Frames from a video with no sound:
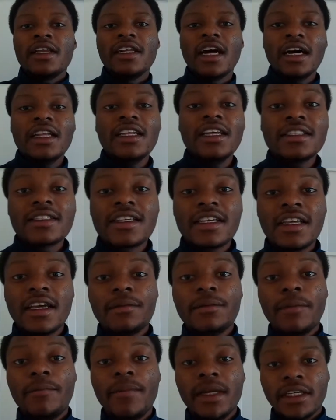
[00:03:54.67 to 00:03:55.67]
Now, let's say I'm
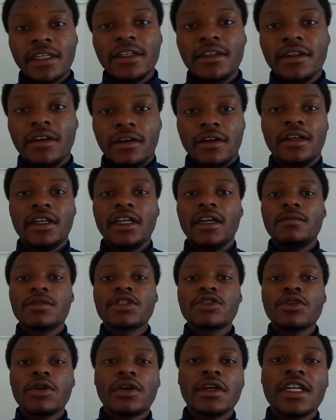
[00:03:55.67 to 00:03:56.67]
a beginner and I'm
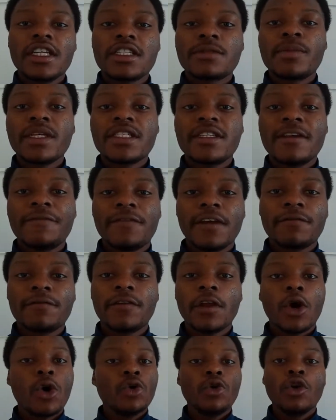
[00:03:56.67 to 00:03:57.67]
stuck on a specific
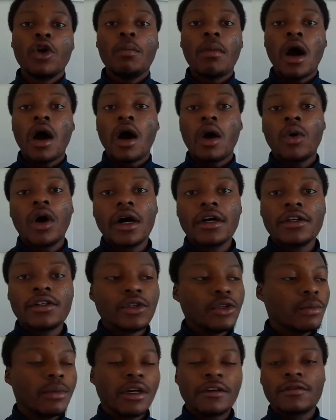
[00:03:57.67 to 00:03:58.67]
flow. No matter what I
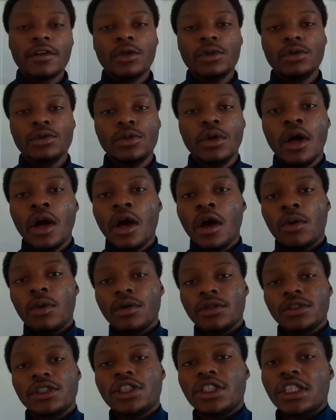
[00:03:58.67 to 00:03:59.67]
do, my flow
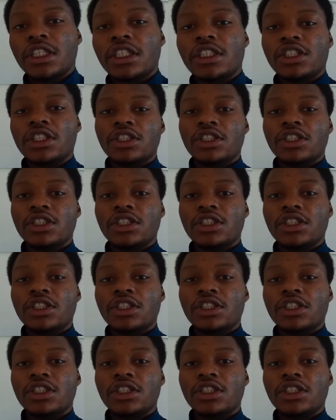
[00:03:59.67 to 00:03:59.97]
won't change.